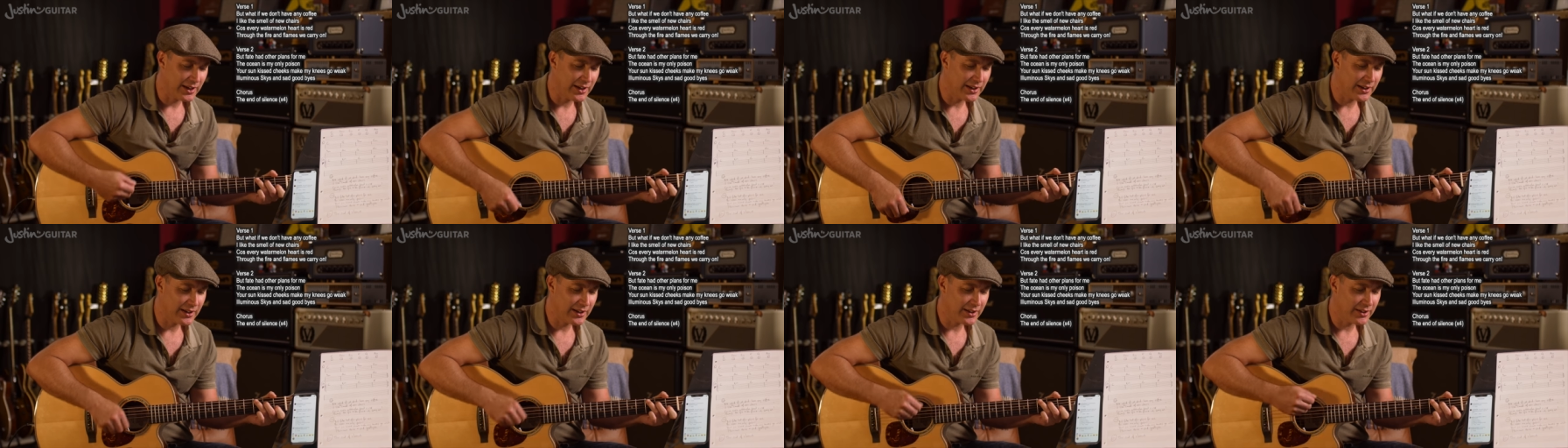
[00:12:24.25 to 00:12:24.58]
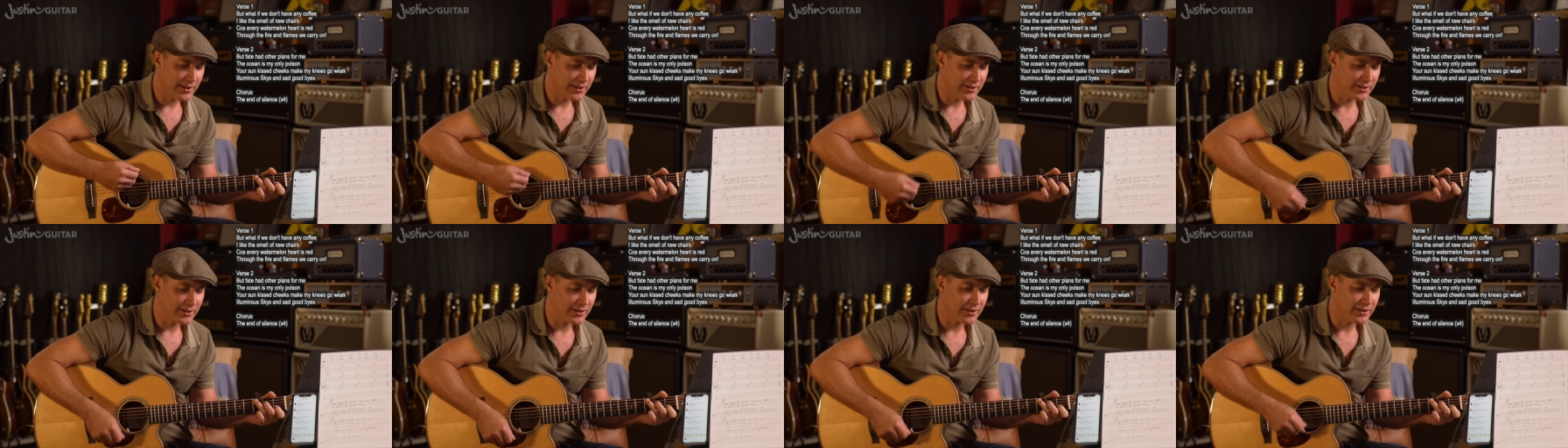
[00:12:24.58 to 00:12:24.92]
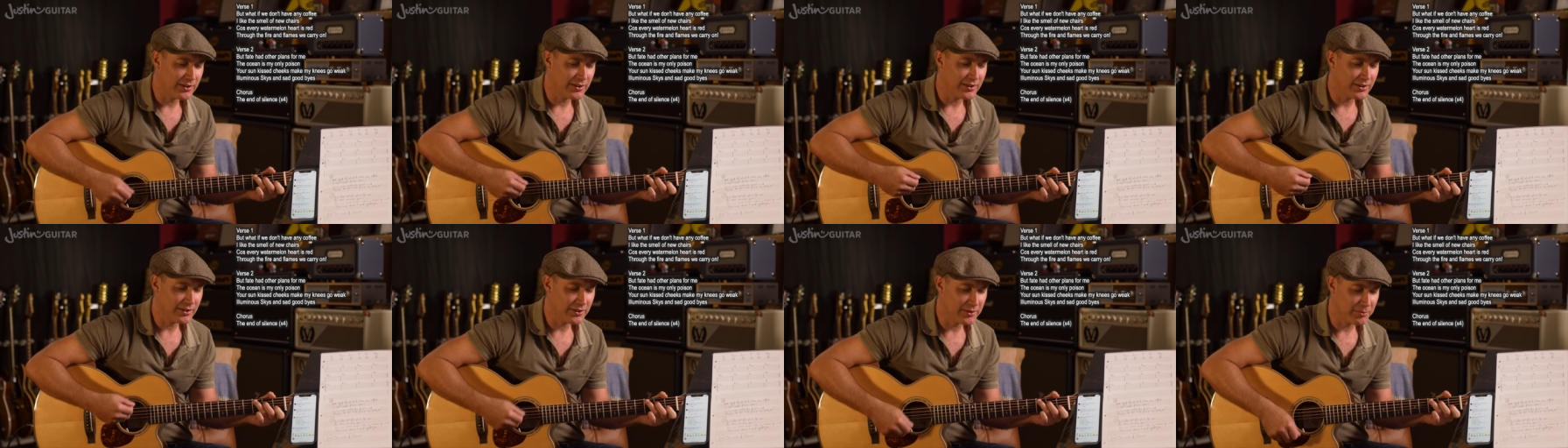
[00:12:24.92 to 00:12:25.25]
had
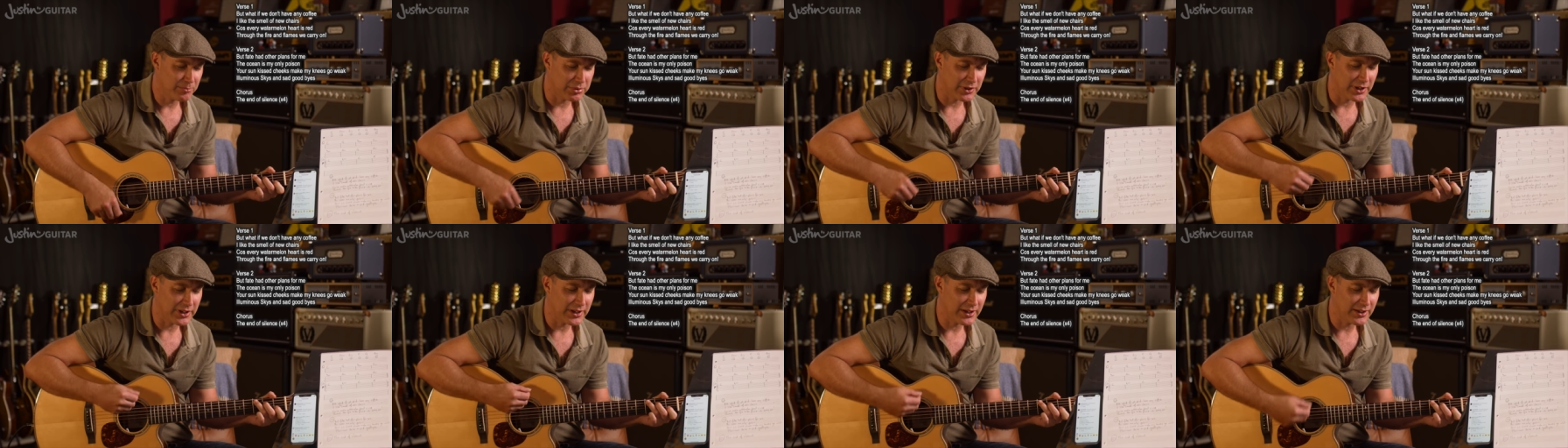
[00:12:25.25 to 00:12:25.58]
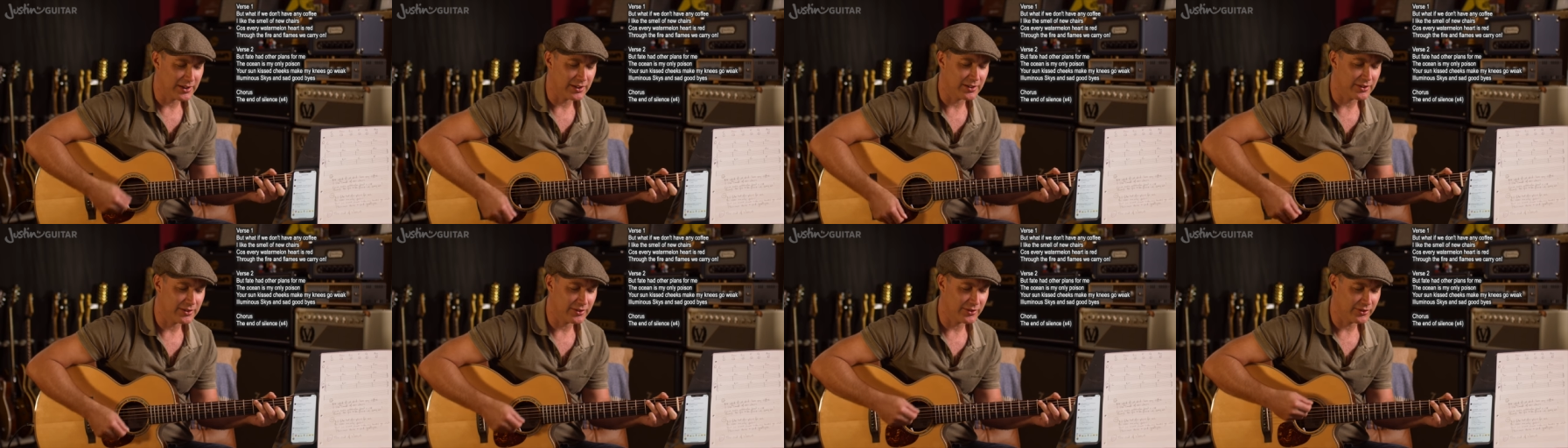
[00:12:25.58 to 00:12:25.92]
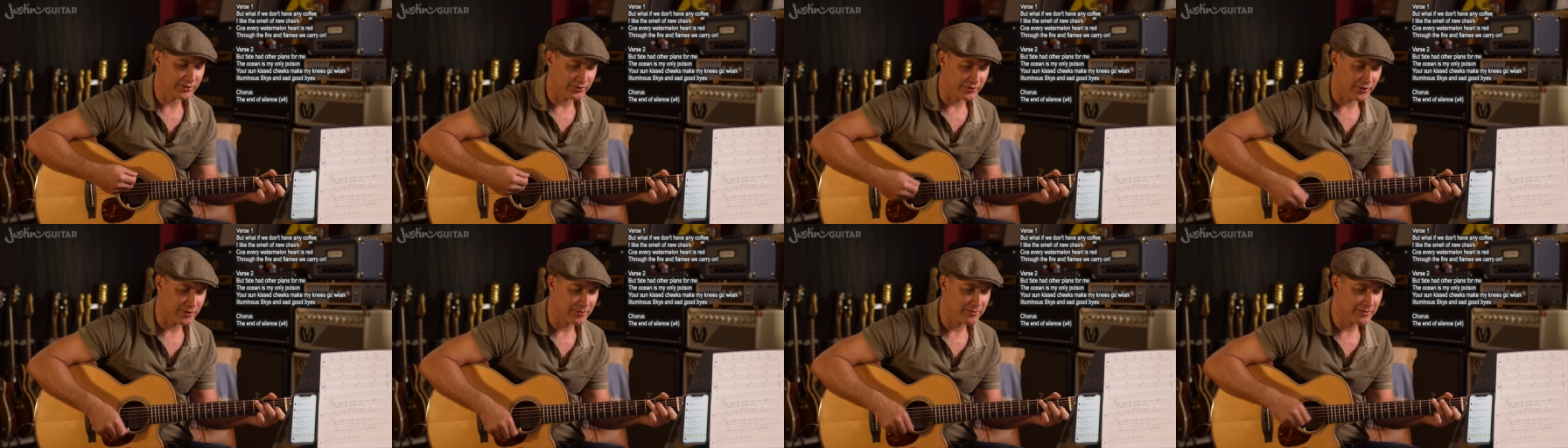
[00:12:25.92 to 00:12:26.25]
other plans
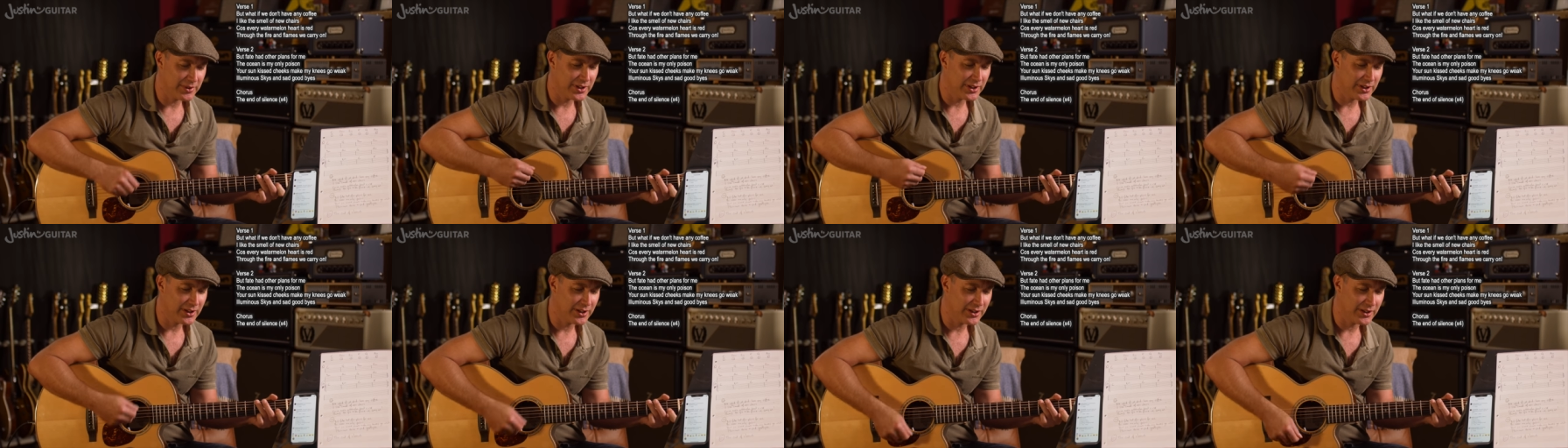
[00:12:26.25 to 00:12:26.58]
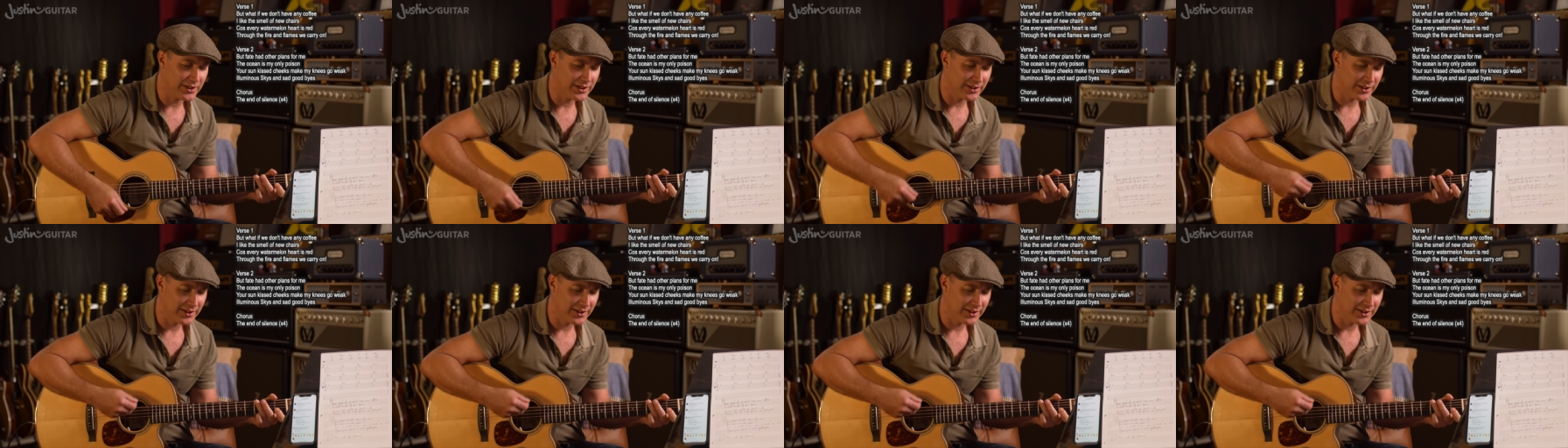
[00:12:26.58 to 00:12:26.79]
for me.